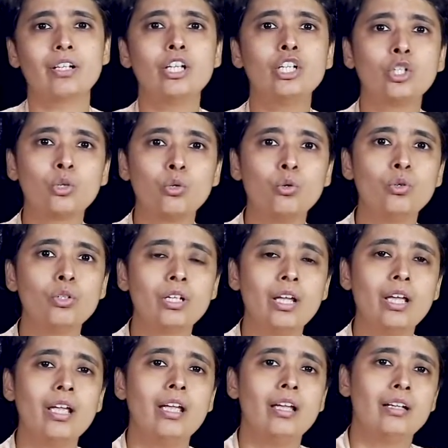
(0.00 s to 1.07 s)
include
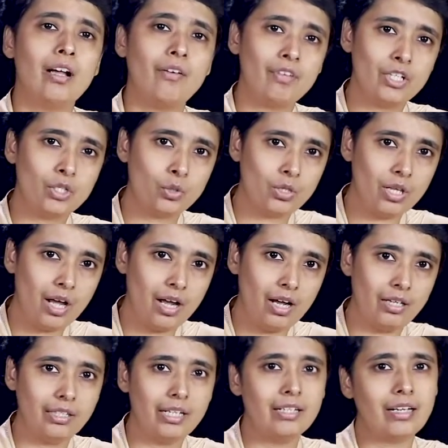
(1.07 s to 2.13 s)
Kavi
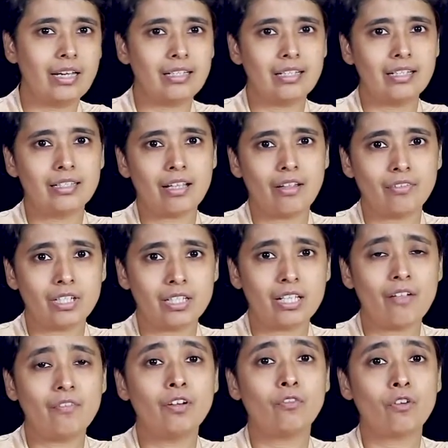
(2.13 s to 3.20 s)
Sudha in
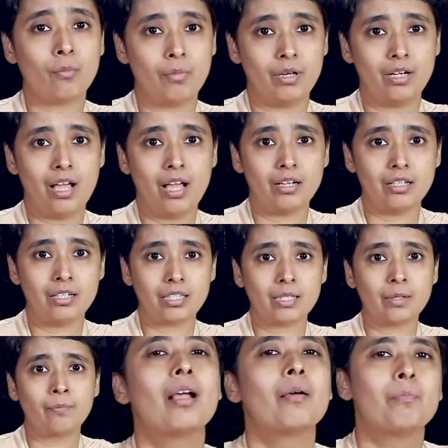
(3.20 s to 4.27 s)
1877 from Banaras,
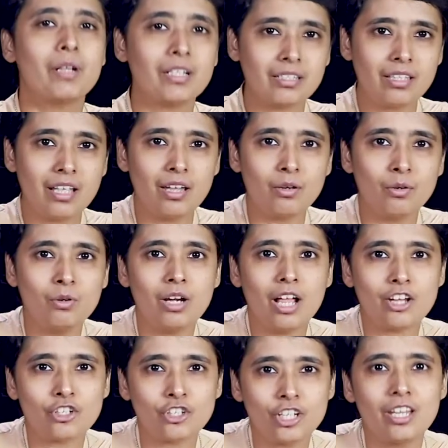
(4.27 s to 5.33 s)

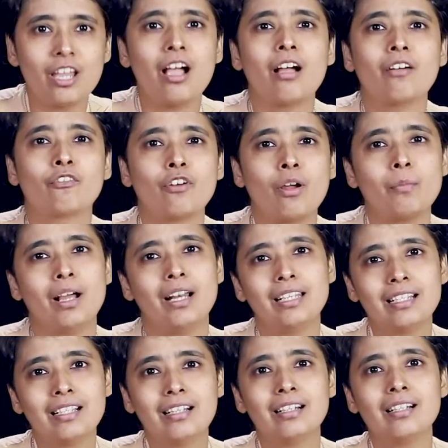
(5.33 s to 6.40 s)
Baste-ul-Ashkiyan from
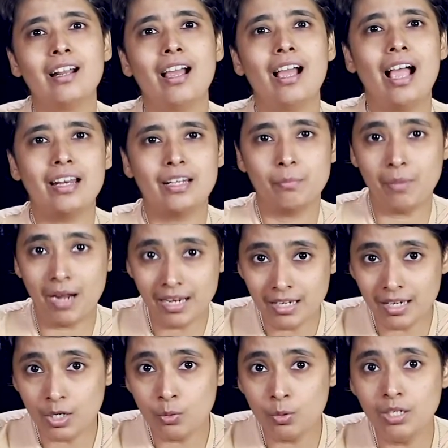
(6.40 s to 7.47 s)
Aligarh, and a
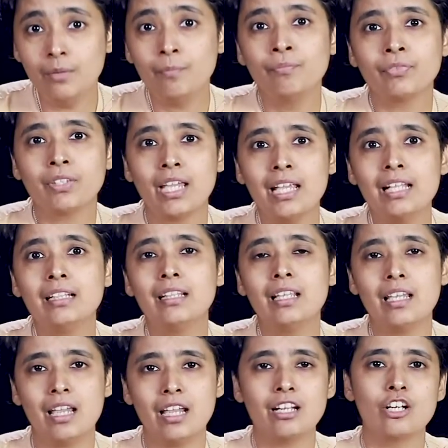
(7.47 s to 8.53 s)
bilingual
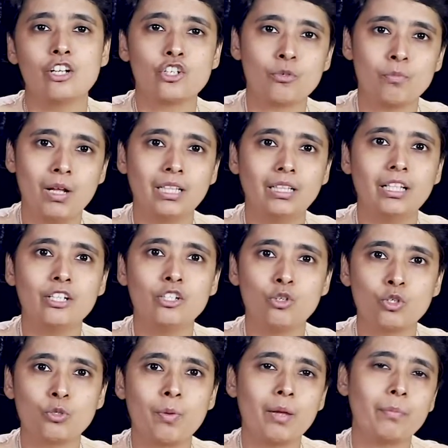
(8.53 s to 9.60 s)
Hindi-English monthly
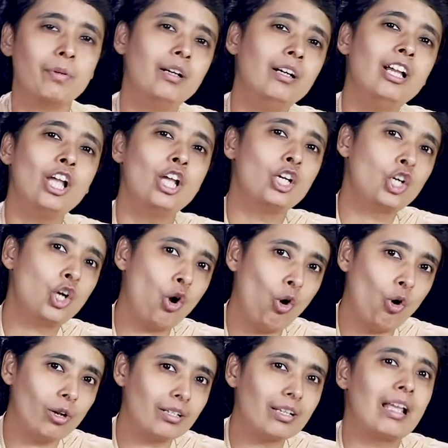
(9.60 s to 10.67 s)
newspaper
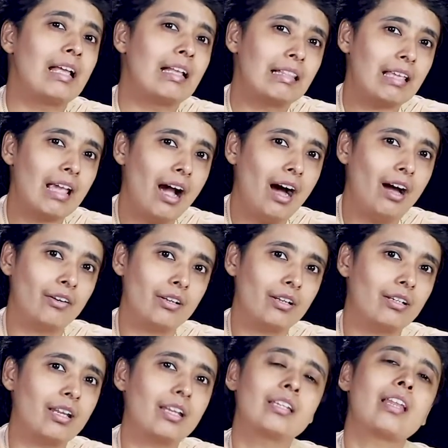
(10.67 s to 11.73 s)
called The
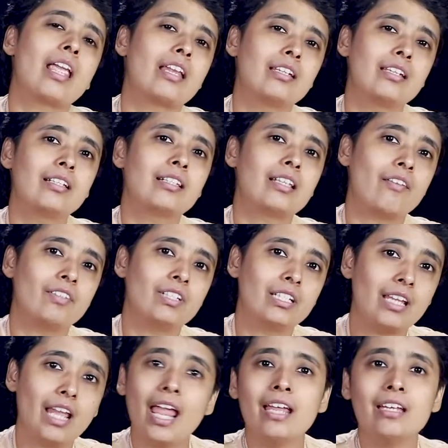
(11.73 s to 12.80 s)
Aryan in
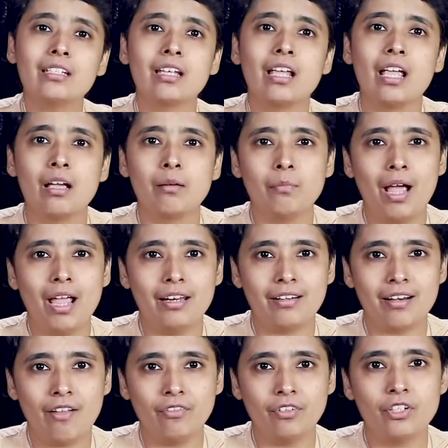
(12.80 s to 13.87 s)
1878 by
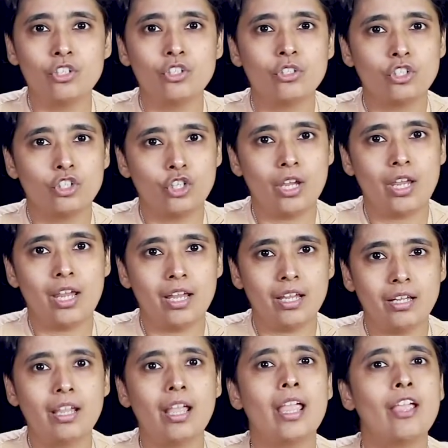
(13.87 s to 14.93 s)
Reverend J.
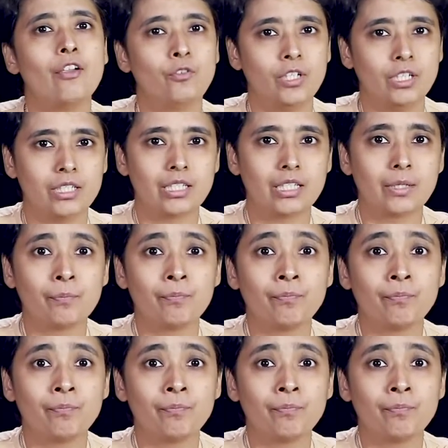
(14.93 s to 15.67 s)
Hewlett.